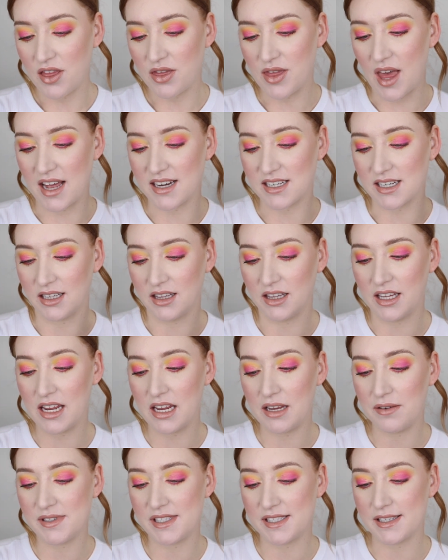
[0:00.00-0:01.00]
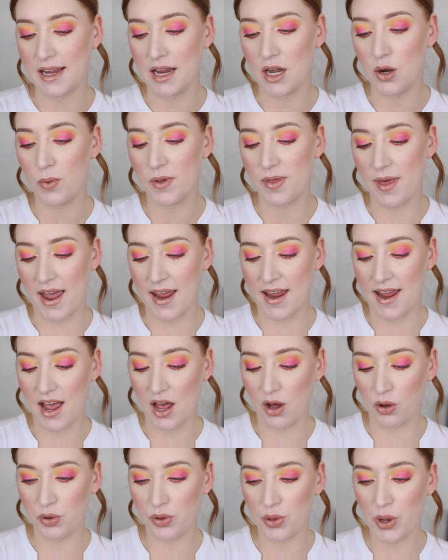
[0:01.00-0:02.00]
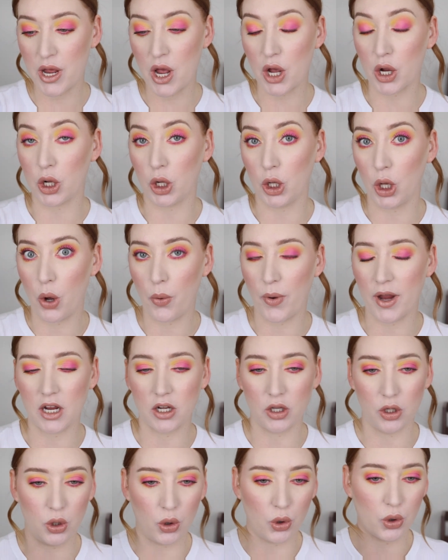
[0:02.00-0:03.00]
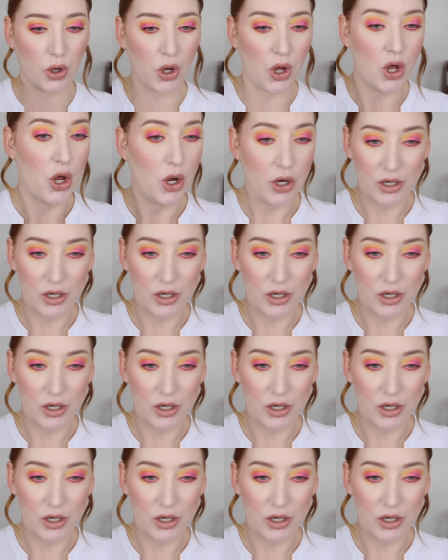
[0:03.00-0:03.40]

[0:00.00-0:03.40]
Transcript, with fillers: that leaves skin with a healthy glowing look.